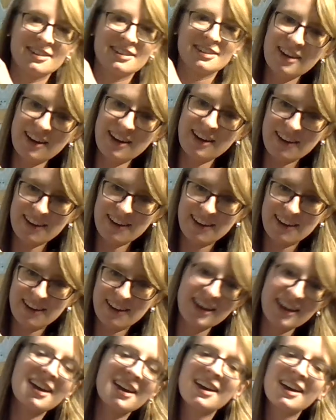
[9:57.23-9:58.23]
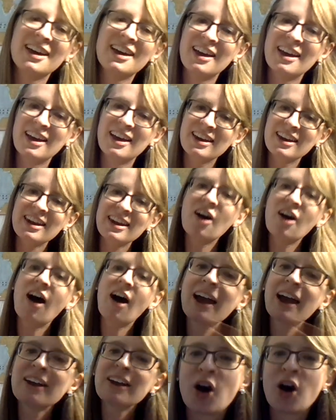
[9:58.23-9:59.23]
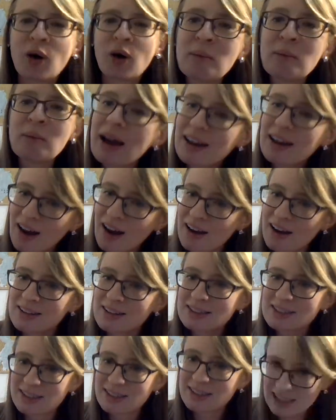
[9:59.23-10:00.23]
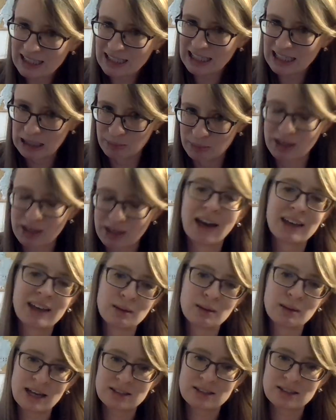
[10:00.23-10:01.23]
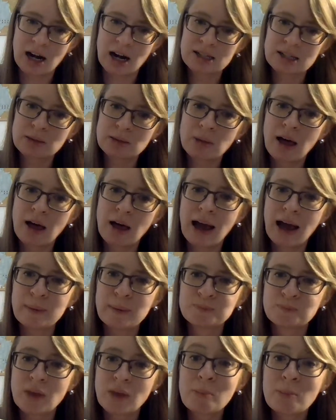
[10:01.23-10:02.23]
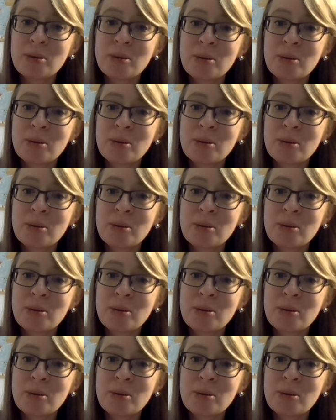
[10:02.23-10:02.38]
da. Now, I know it might not seem like the best art supply, but